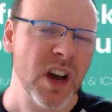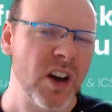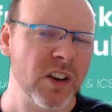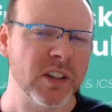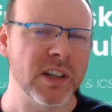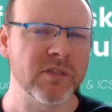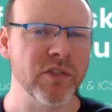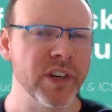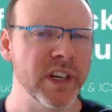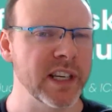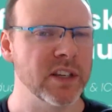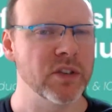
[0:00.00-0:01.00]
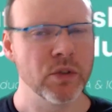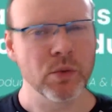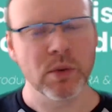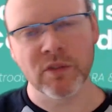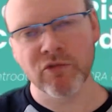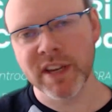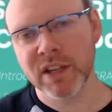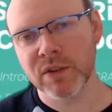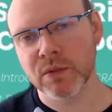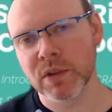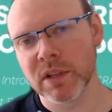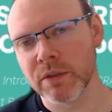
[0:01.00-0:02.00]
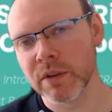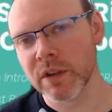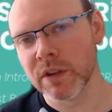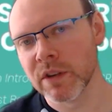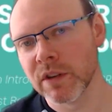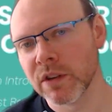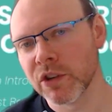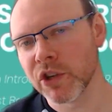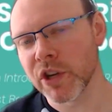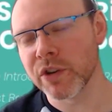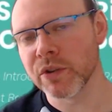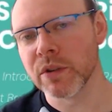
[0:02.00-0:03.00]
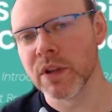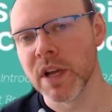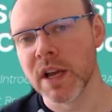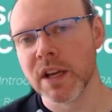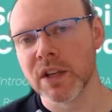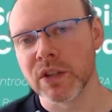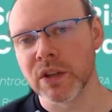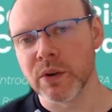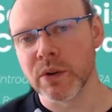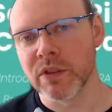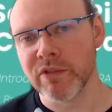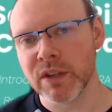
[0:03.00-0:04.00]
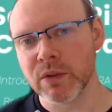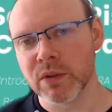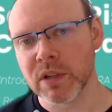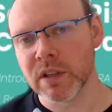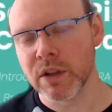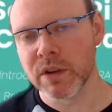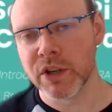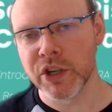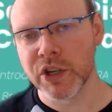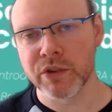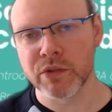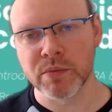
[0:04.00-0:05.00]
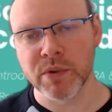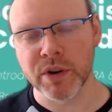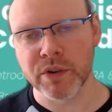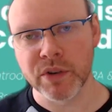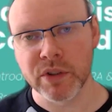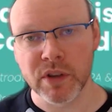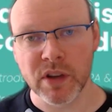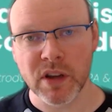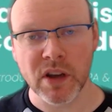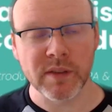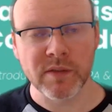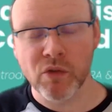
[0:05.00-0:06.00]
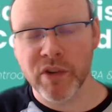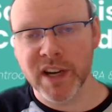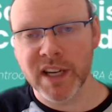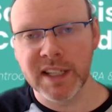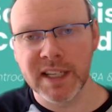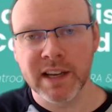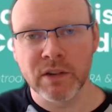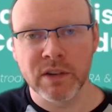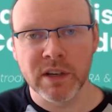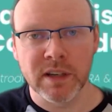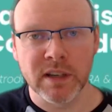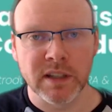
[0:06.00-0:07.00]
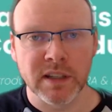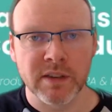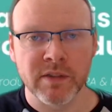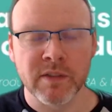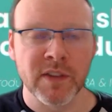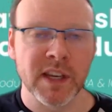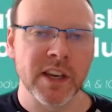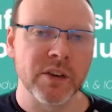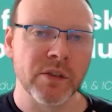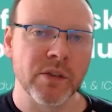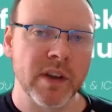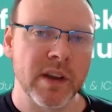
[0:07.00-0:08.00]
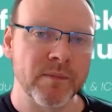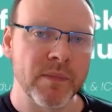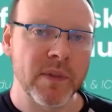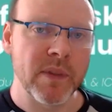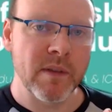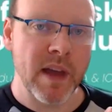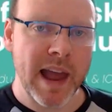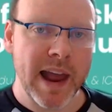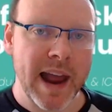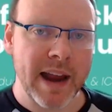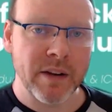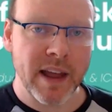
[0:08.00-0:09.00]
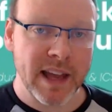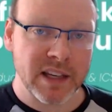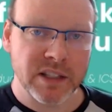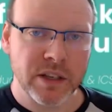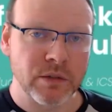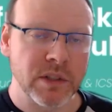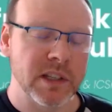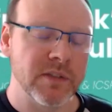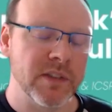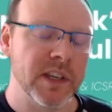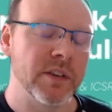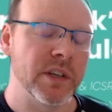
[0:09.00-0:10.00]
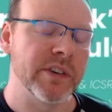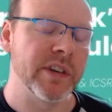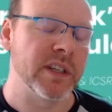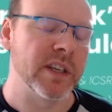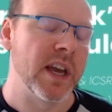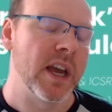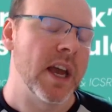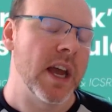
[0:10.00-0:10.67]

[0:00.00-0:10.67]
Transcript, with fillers: that you can't really do with a resource loaded schedule. So in the resource loaded schedule approach that I already detailed in a different video external to this video series,